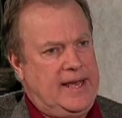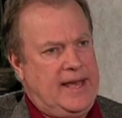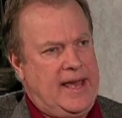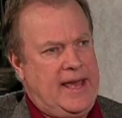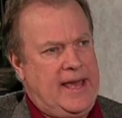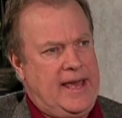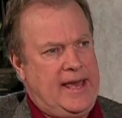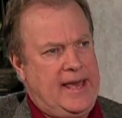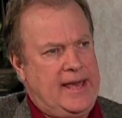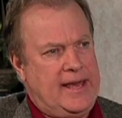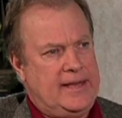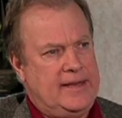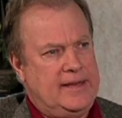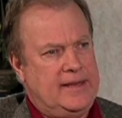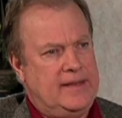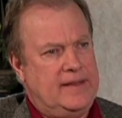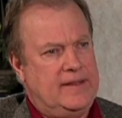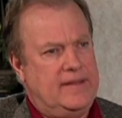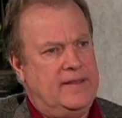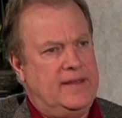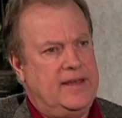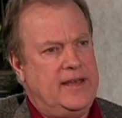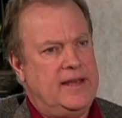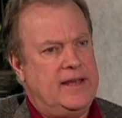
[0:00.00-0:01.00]
And
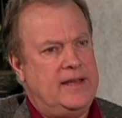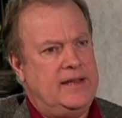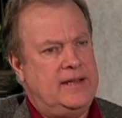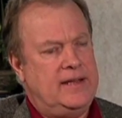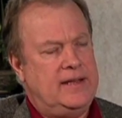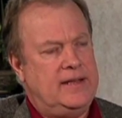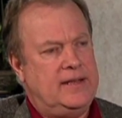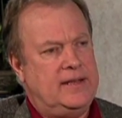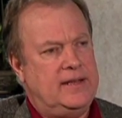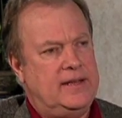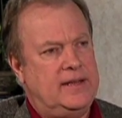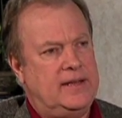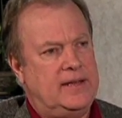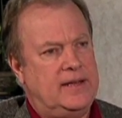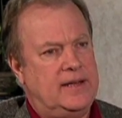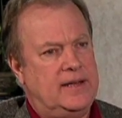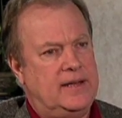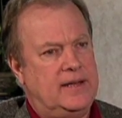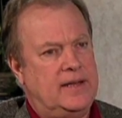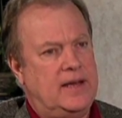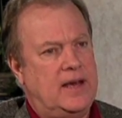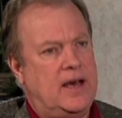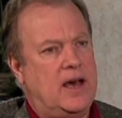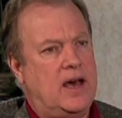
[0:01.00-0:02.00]
then,
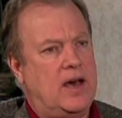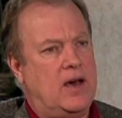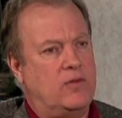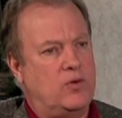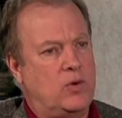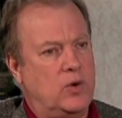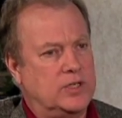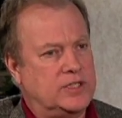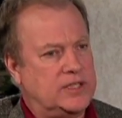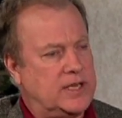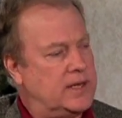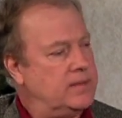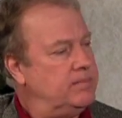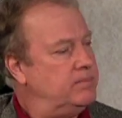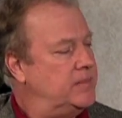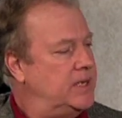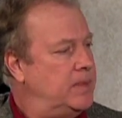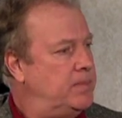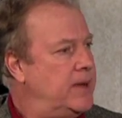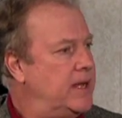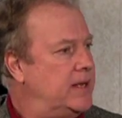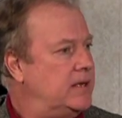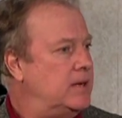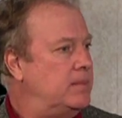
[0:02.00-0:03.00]
of course, I
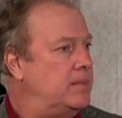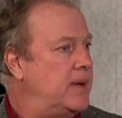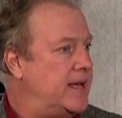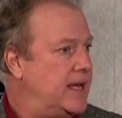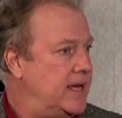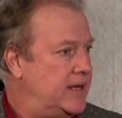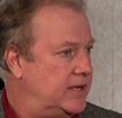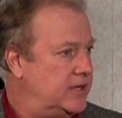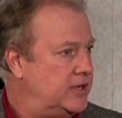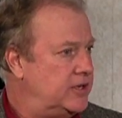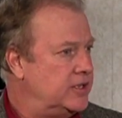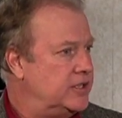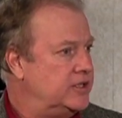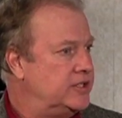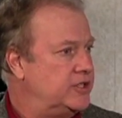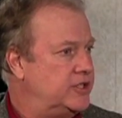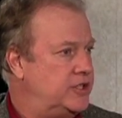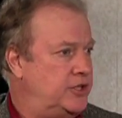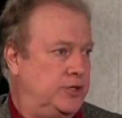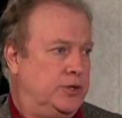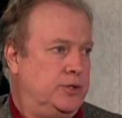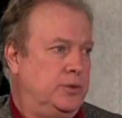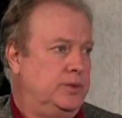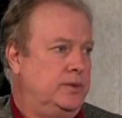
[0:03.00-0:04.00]
depend on my editors
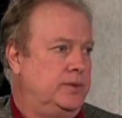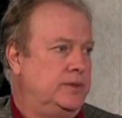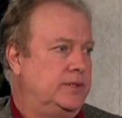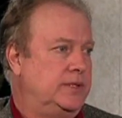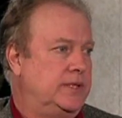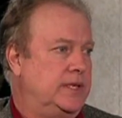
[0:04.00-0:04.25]
too.